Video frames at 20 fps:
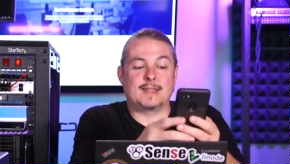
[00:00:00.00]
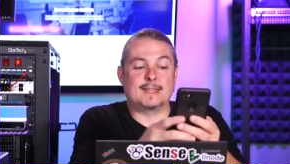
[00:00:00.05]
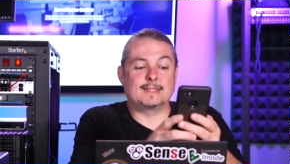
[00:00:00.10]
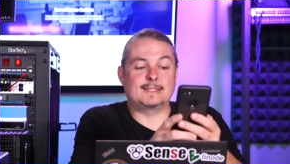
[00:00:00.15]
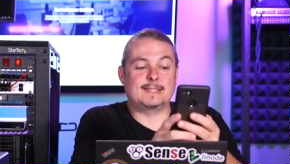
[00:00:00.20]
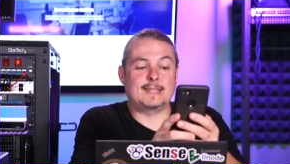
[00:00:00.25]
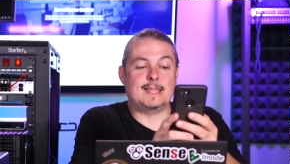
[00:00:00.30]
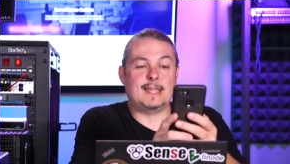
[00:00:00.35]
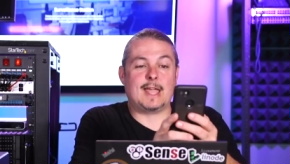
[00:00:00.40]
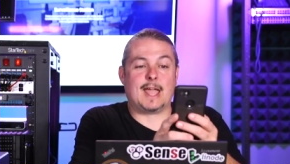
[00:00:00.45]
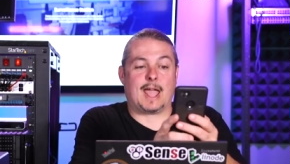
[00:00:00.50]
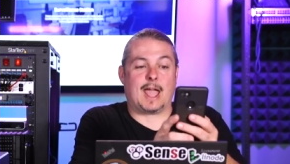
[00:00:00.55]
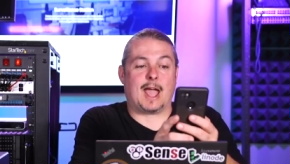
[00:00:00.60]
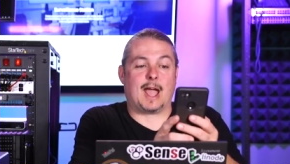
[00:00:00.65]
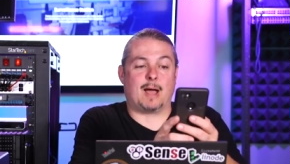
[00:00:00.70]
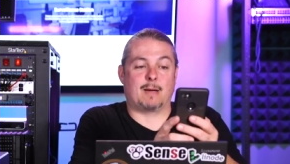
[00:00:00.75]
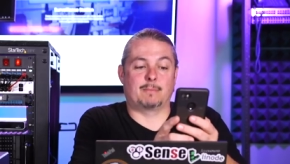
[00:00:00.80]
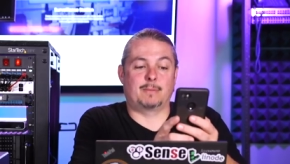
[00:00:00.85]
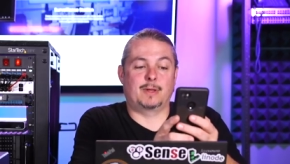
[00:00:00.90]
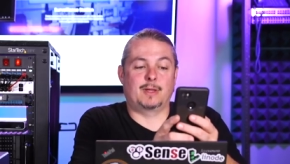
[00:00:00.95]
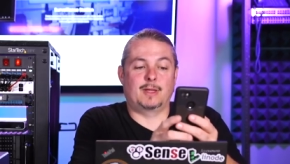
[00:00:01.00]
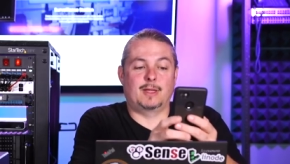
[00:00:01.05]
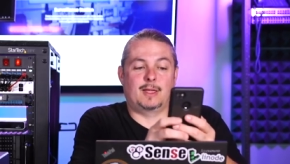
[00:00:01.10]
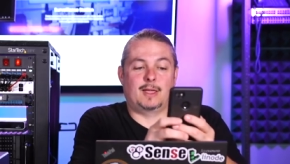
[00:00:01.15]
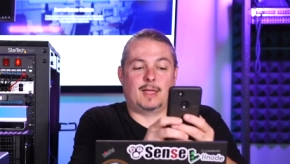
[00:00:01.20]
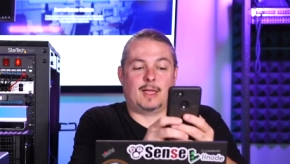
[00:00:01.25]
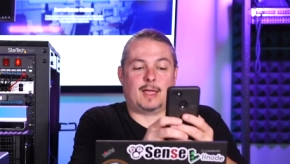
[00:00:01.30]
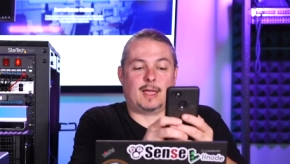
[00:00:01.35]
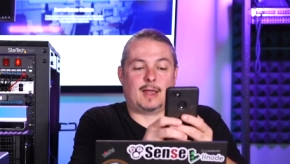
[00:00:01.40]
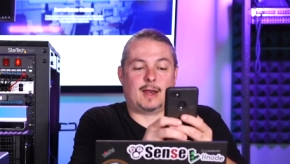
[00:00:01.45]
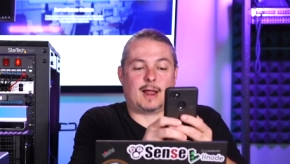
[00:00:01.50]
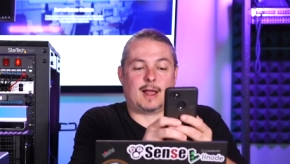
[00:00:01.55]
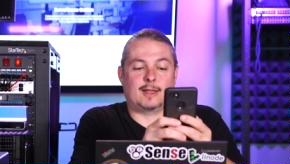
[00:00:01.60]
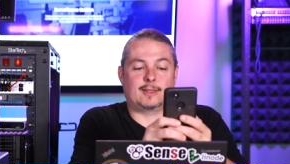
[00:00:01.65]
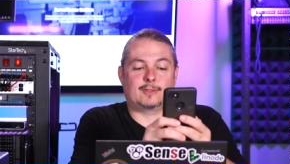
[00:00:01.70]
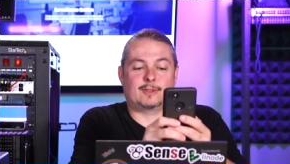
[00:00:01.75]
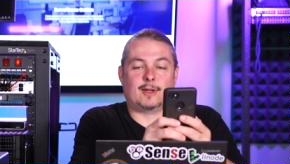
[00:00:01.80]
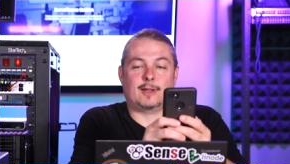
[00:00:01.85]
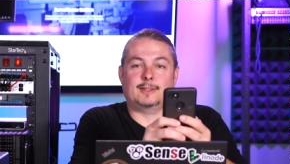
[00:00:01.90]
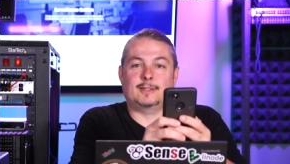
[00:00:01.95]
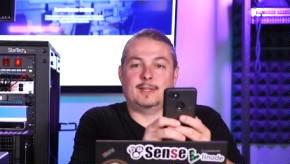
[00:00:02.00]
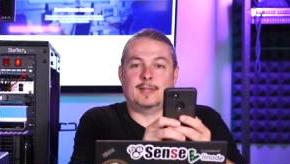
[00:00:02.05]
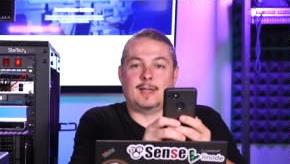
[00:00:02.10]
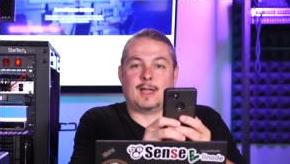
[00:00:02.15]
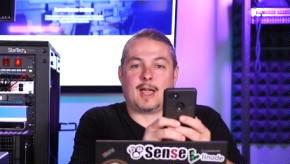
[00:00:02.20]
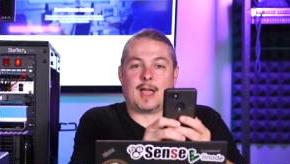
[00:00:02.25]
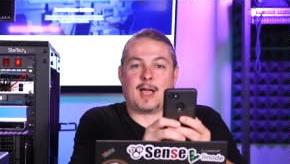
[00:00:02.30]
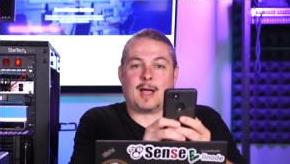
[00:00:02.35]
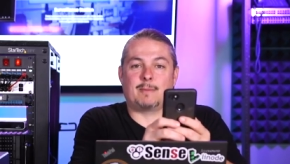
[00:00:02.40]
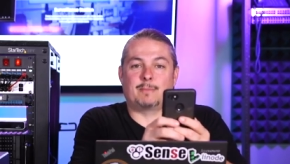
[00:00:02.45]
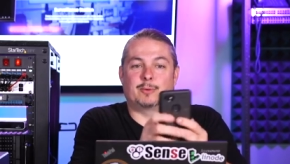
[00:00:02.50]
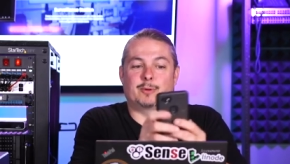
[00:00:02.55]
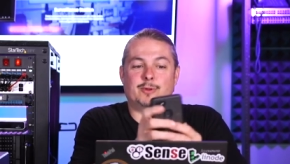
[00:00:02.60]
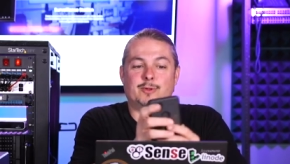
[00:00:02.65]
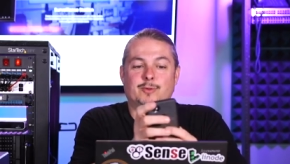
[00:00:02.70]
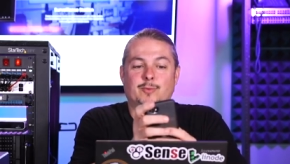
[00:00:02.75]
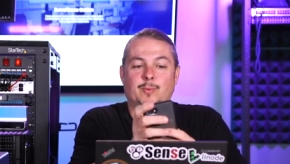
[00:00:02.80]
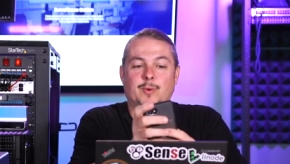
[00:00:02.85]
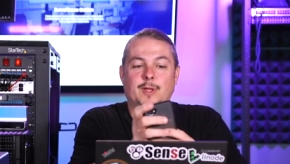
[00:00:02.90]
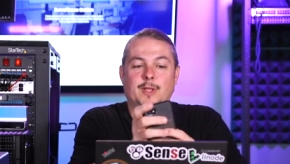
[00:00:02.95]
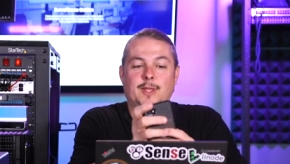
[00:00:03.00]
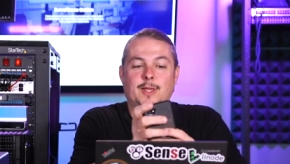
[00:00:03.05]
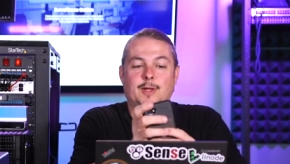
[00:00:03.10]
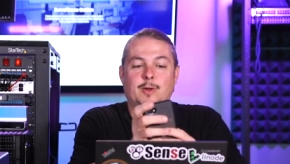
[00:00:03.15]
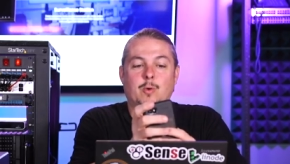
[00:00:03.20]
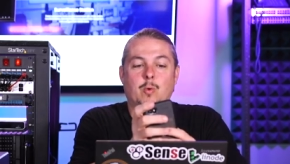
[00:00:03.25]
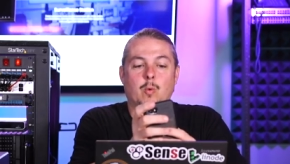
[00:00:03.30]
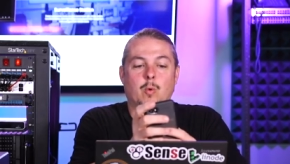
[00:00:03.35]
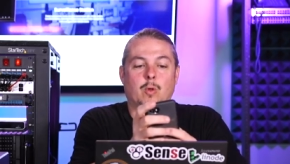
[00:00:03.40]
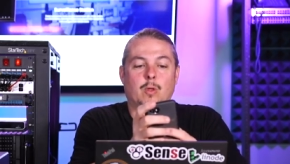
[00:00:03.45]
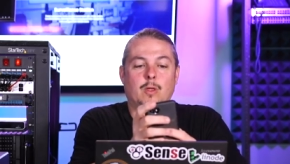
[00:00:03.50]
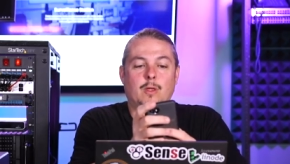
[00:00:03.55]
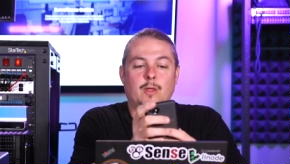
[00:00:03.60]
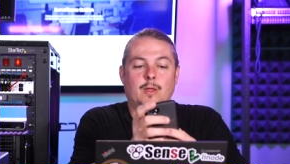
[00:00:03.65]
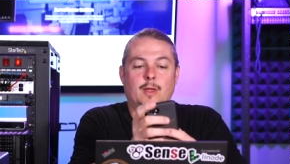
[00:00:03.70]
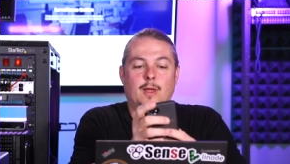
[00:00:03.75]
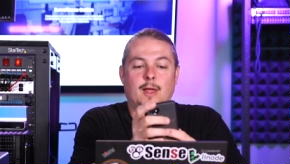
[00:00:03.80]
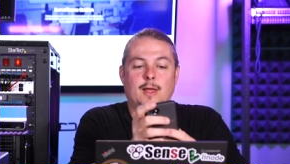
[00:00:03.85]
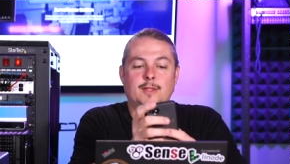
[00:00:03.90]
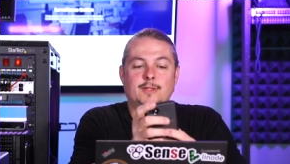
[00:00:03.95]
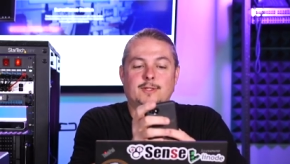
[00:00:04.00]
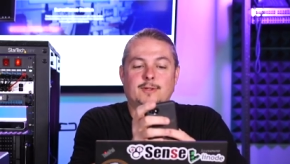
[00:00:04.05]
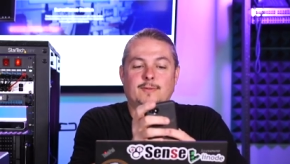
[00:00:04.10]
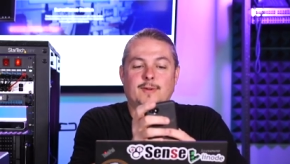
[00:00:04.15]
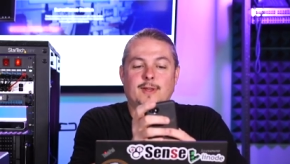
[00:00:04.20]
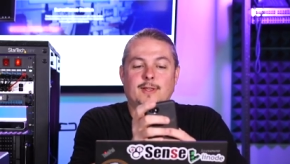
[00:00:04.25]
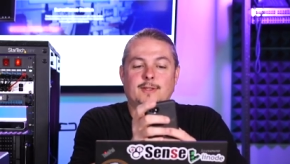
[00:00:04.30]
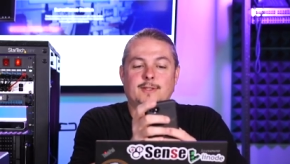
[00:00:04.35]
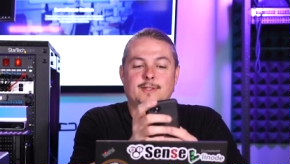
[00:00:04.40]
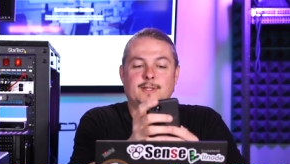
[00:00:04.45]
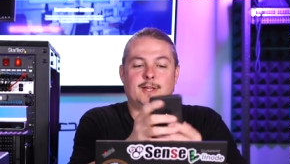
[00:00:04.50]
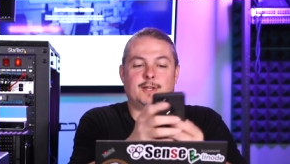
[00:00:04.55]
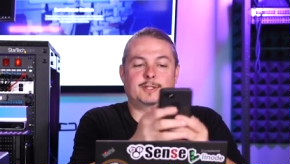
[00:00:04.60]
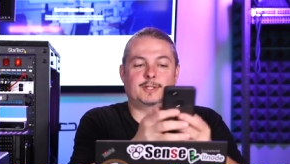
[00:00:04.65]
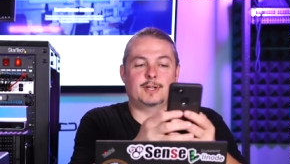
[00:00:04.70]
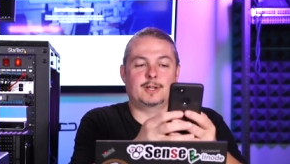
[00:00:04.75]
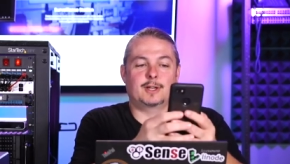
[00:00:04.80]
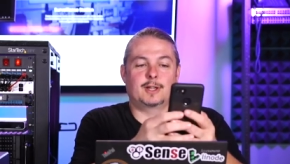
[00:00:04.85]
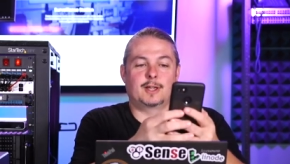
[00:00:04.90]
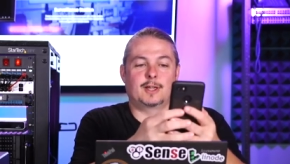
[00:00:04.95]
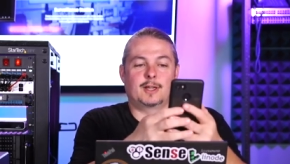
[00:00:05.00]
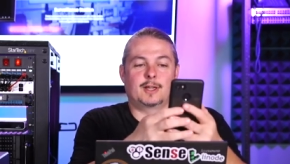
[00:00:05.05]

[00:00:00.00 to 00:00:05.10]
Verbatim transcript: is the app. And I thought the app was really cool on Surveillance Station.